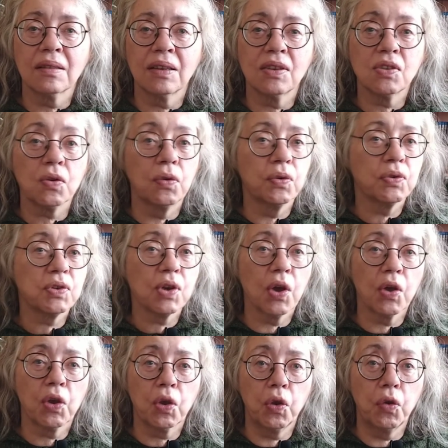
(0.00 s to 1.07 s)
there's
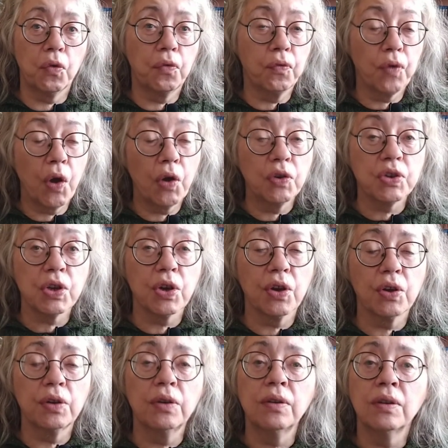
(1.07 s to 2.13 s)
also Q
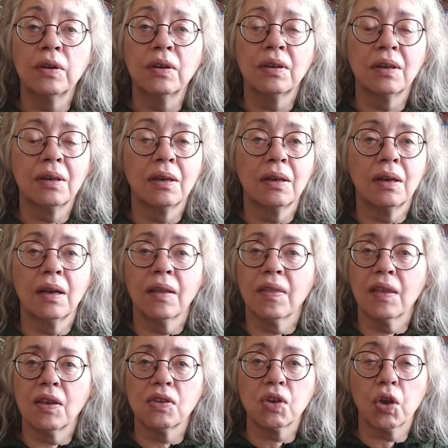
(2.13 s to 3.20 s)
Photo,
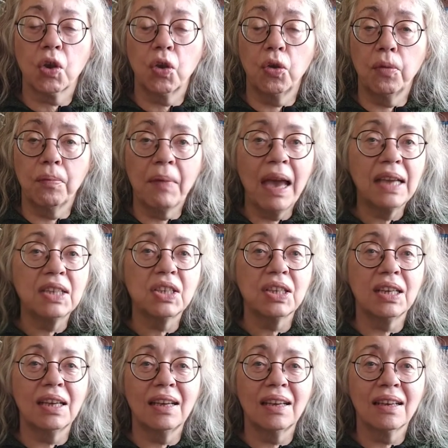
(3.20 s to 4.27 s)
there's
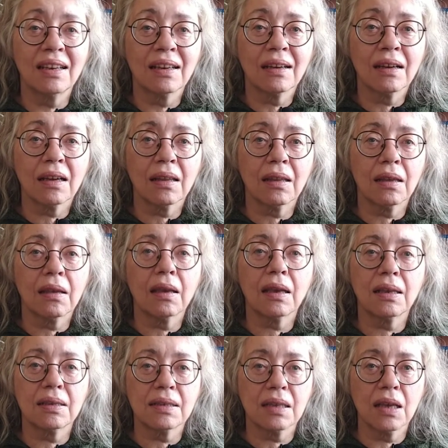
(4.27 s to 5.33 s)
QMagie. I think you
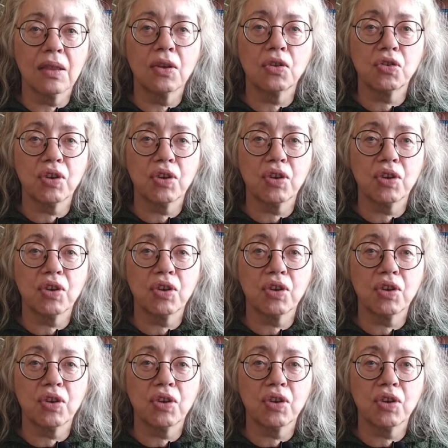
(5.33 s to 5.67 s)
can see the